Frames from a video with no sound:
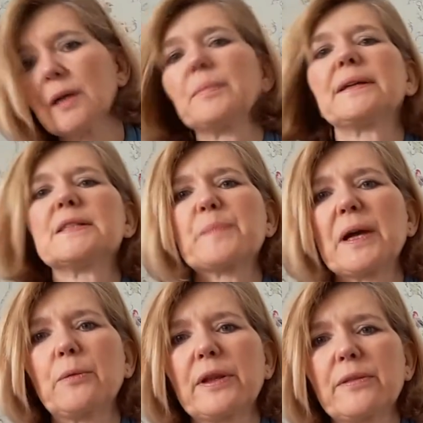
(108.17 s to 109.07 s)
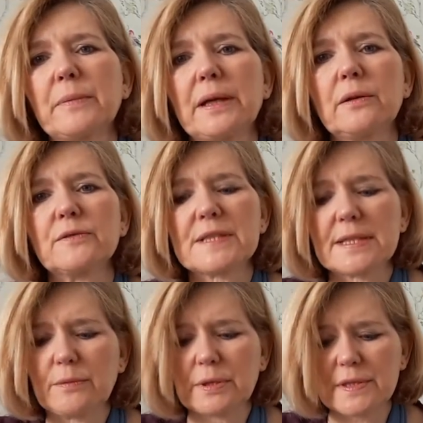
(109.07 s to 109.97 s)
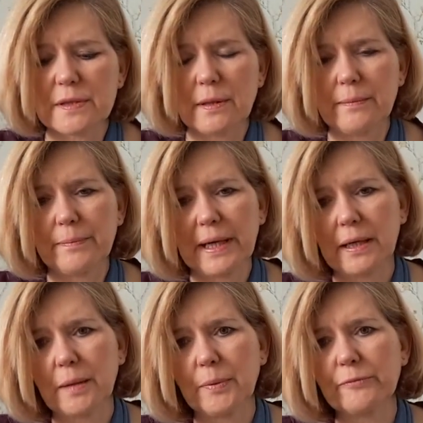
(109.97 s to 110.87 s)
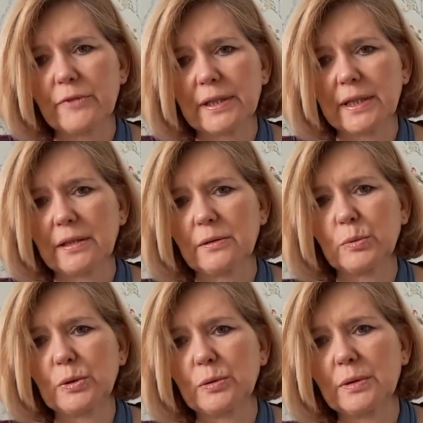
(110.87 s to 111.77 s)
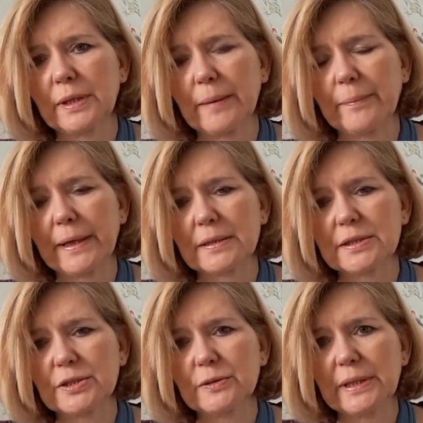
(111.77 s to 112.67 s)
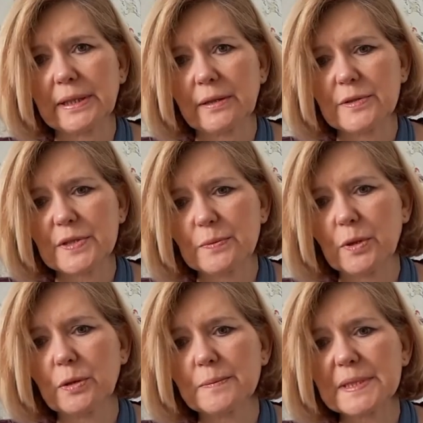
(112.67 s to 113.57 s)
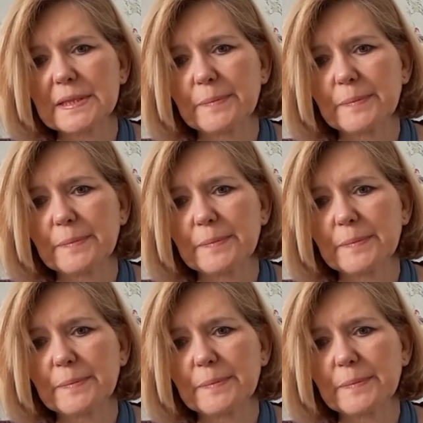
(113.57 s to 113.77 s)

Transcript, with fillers: please bear with me. Obviously, once I'm back up and running, I will get back to doing those swaps,